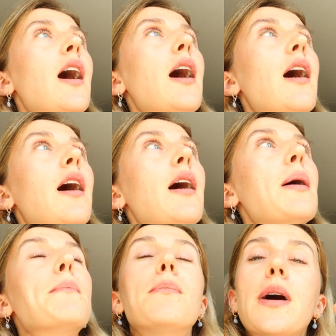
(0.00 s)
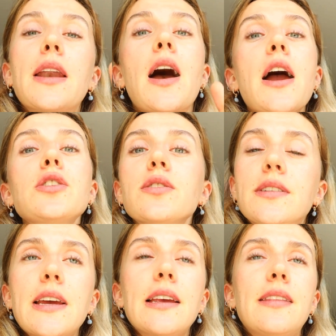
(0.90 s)
uh, but I should
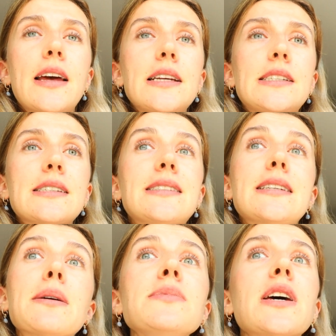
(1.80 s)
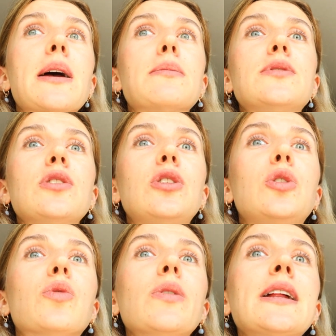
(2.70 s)
say that sometimes
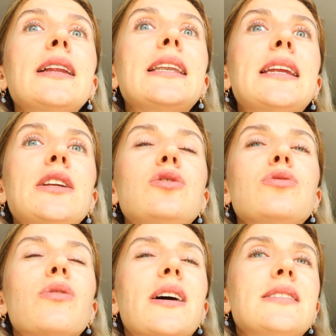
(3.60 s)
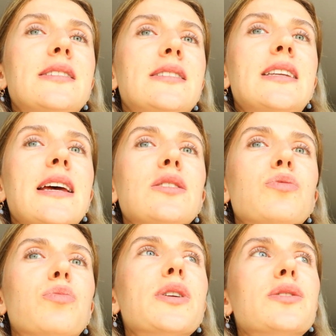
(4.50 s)
you really need to
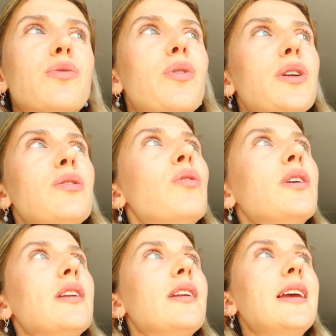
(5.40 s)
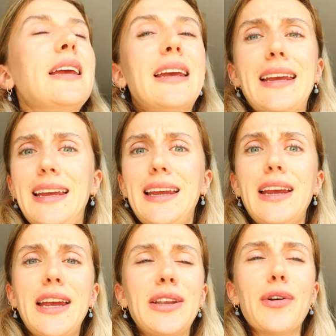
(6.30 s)
understand what is going on
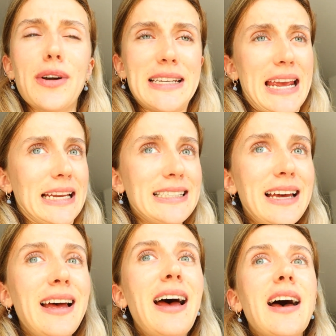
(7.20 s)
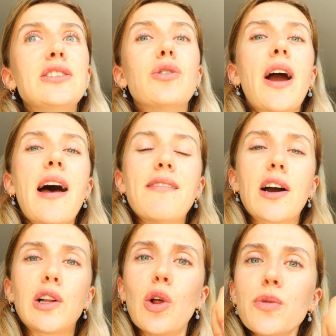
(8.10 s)
in your data to have
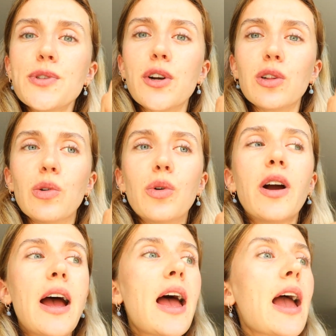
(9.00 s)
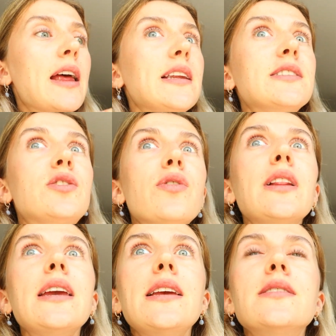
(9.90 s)
a closer look and it's
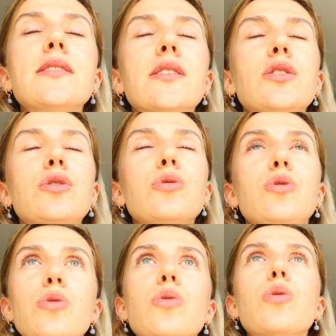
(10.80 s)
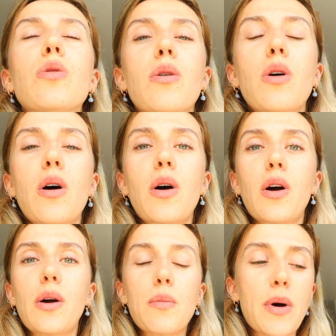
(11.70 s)
really easier to do
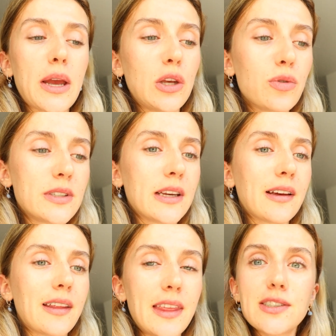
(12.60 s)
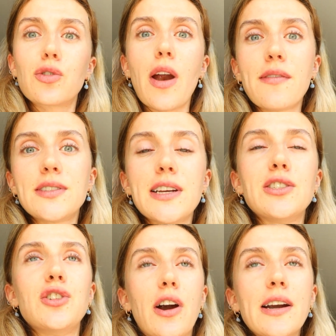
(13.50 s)
uh, by using these graphs
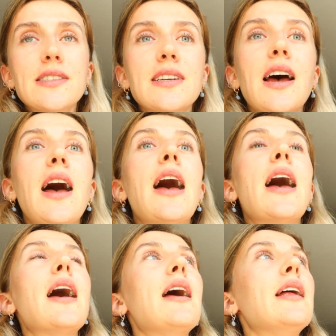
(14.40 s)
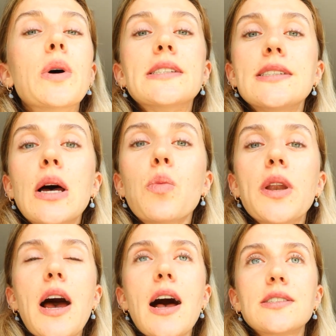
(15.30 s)
and charts and when
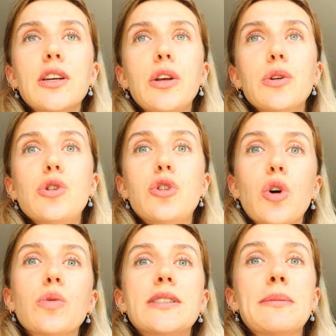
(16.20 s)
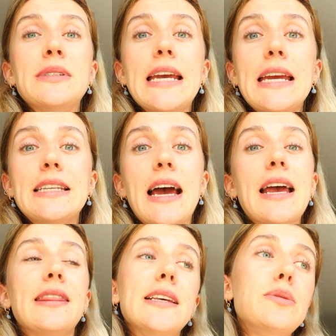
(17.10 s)
someone asks you to show some data
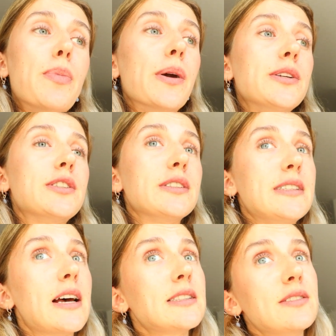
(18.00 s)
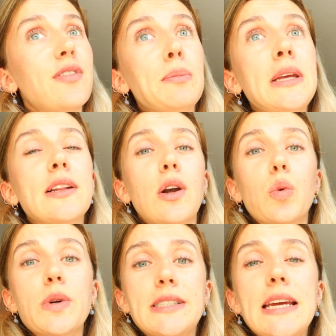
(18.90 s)
and this person doesn't
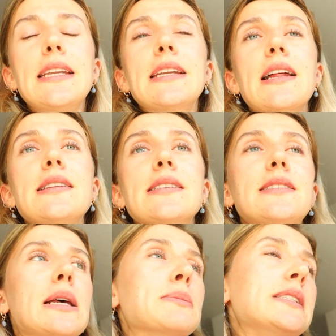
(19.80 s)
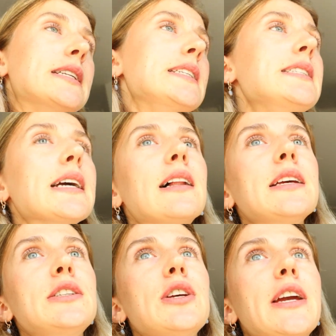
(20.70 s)
familiar with data analysis some statistical
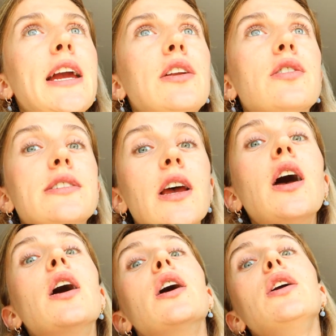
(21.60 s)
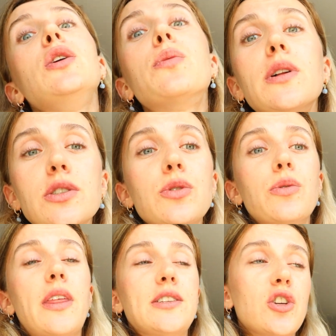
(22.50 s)
indicators you will
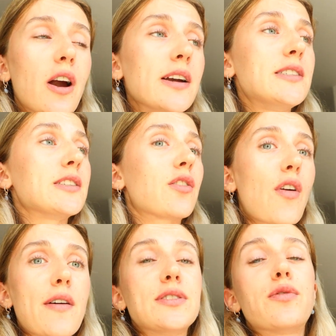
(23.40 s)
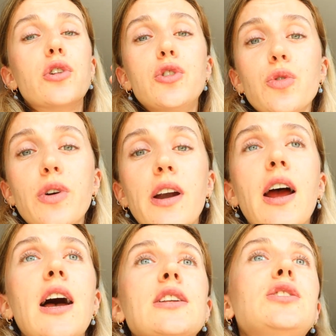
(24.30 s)
do the charts and graphs for sure
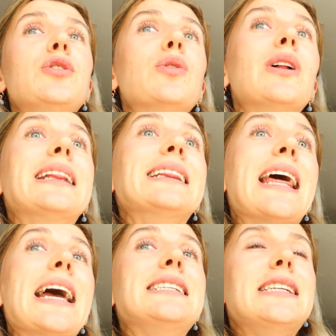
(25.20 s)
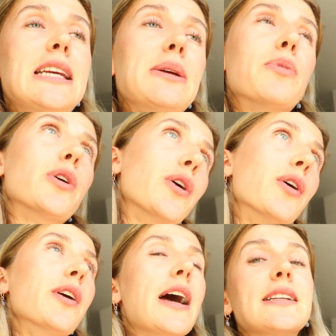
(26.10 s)
to let him or
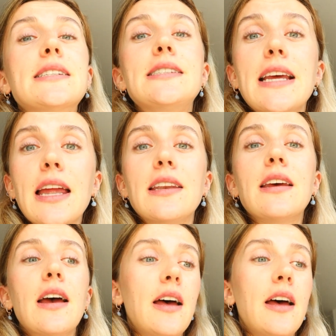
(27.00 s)
her understand